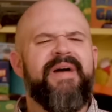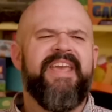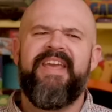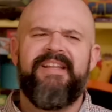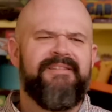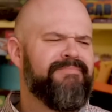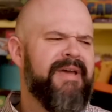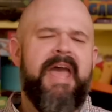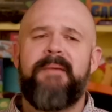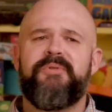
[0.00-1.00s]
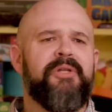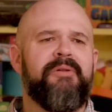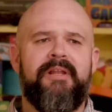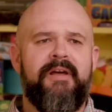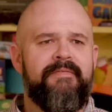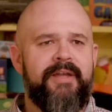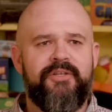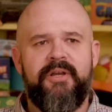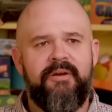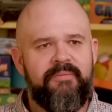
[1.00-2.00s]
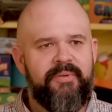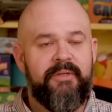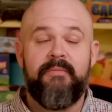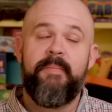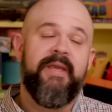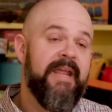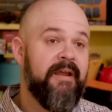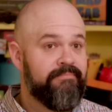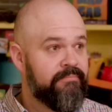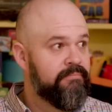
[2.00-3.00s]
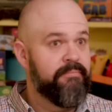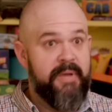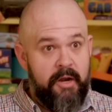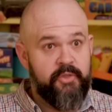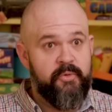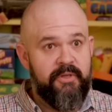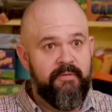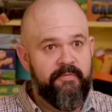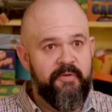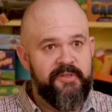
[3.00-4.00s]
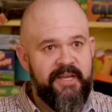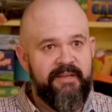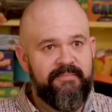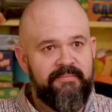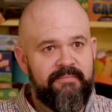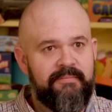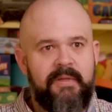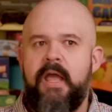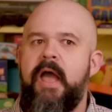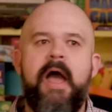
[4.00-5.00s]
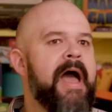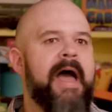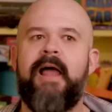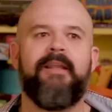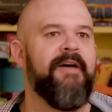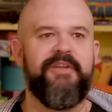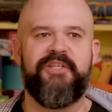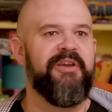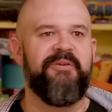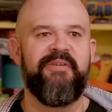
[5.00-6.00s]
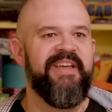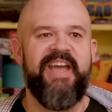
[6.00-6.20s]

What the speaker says: My kids absolutely love that show. But, I mean, can I be honest with you for a sec? I love it, too.